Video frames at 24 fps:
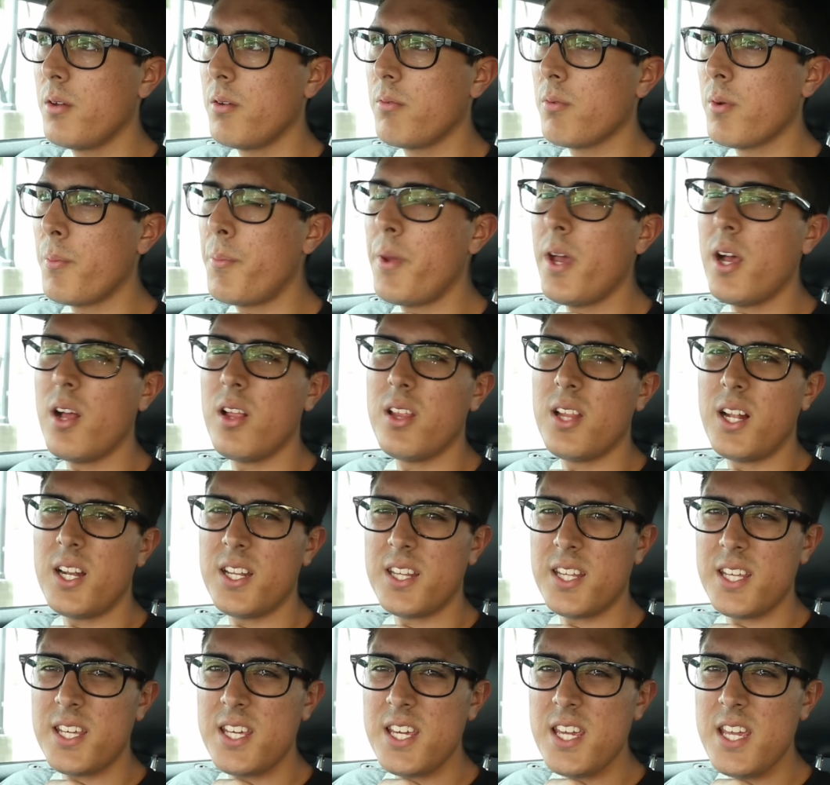repel a lot of
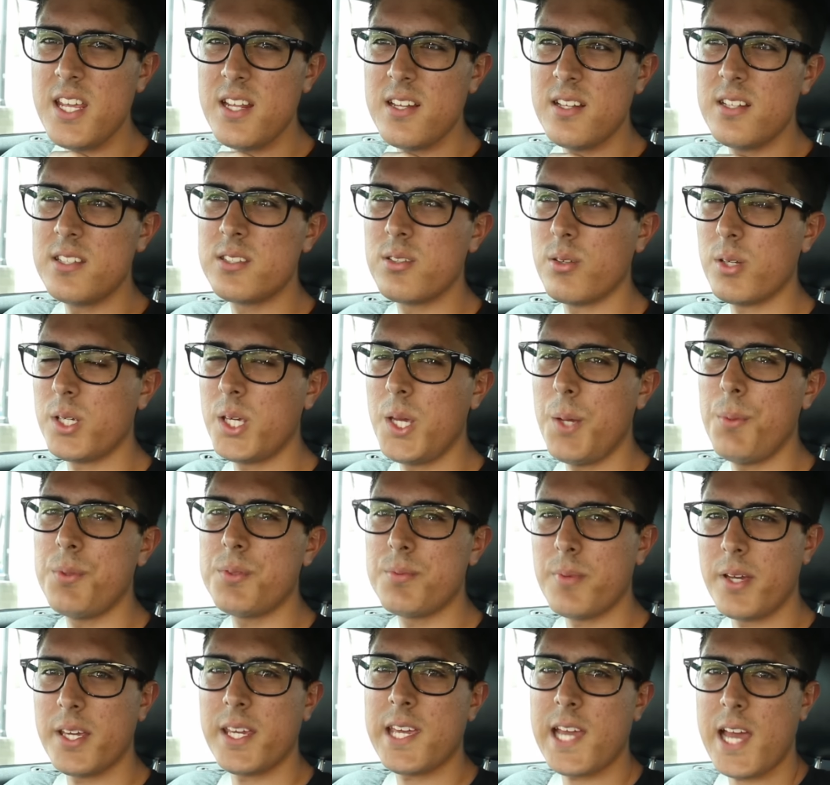the heat, so it
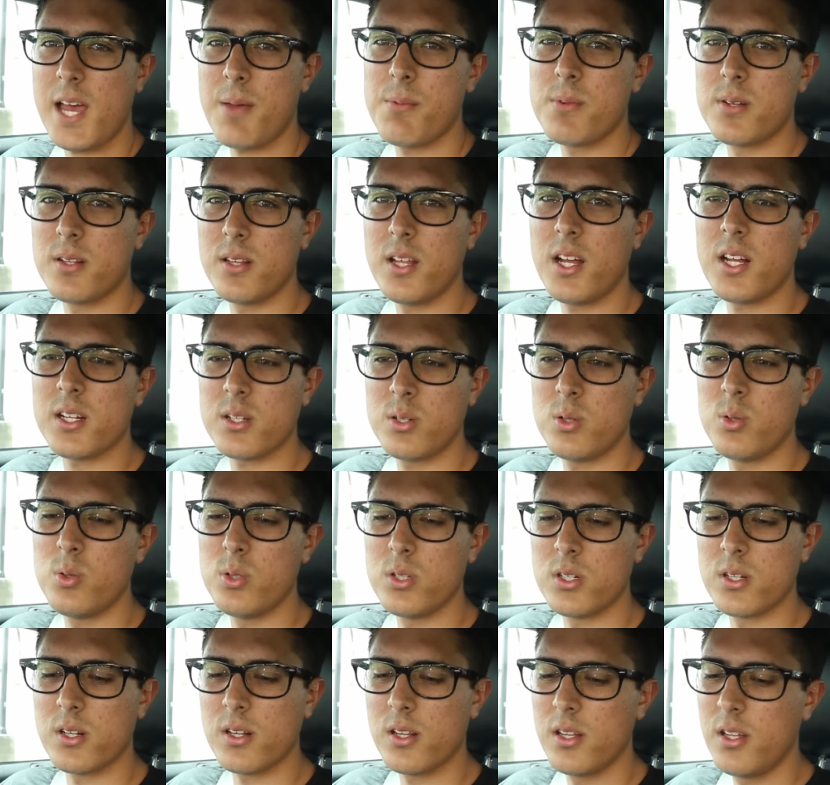keeps my cabin a lot
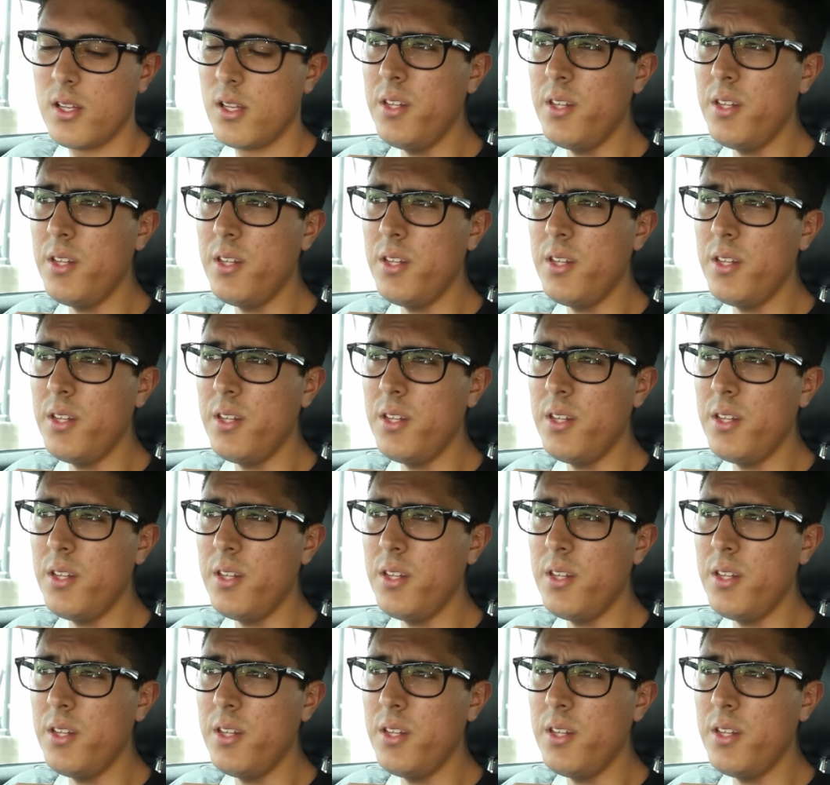cooler.